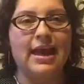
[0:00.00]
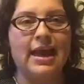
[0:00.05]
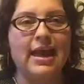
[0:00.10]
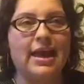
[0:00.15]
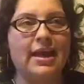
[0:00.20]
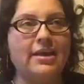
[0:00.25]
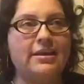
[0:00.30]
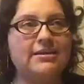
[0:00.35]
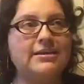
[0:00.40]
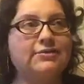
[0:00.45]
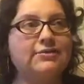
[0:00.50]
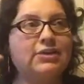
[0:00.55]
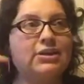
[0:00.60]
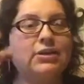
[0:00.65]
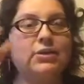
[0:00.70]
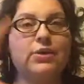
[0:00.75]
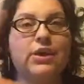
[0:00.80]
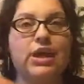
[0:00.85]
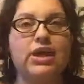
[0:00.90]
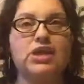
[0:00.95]
and different
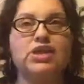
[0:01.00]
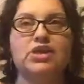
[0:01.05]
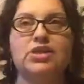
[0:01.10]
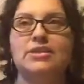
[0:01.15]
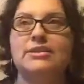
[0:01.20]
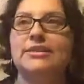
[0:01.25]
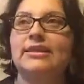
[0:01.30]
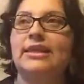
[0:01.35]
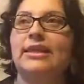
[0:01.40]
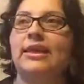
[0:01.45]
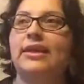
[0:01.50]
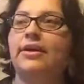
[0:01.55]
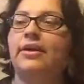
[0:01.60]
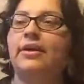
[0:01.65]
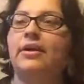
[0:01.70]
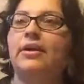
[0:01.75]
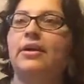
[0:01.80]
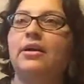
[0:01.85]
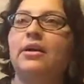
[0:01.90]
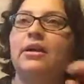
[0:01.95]
locations
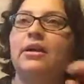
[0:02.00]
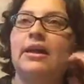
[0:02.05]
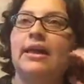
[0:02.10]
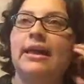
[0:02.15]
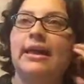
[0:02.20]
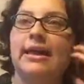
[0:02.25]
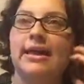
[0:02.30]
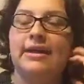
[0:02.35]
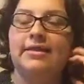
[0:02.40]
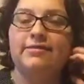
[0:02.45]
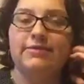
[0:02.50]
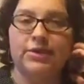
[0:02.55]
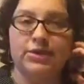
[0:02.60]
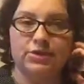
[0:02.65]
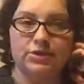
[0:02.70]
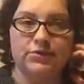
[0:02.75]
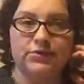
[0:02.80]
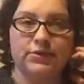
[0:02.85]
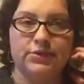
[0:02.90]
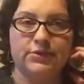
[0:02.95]
here in
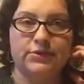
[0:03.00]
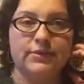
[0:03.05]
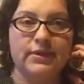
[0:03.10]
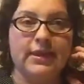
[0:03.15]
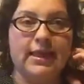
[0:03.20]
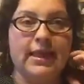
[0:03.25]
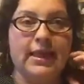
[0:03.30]
Victorville.